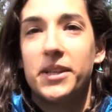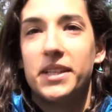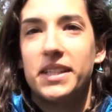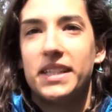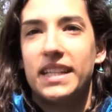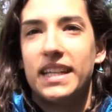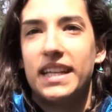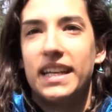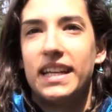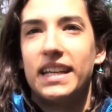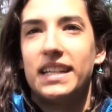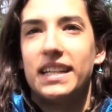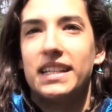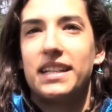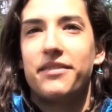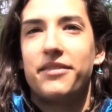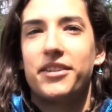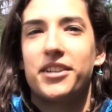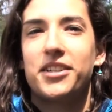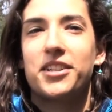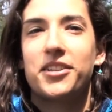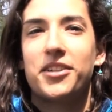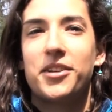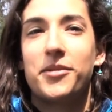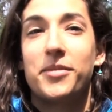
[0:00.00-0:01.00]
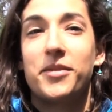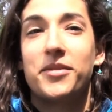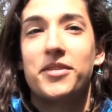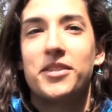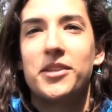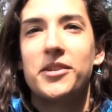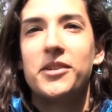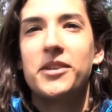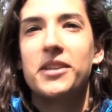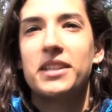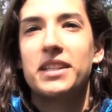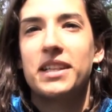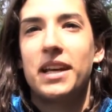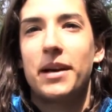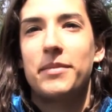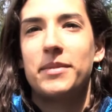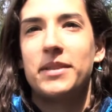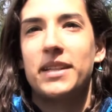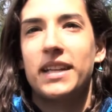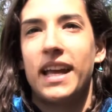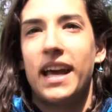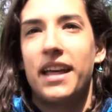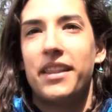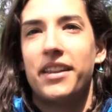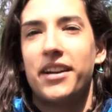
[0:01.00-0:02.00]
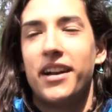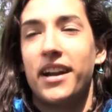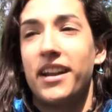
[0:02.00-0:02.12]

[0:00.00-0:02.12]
to see a diverse group of students come together,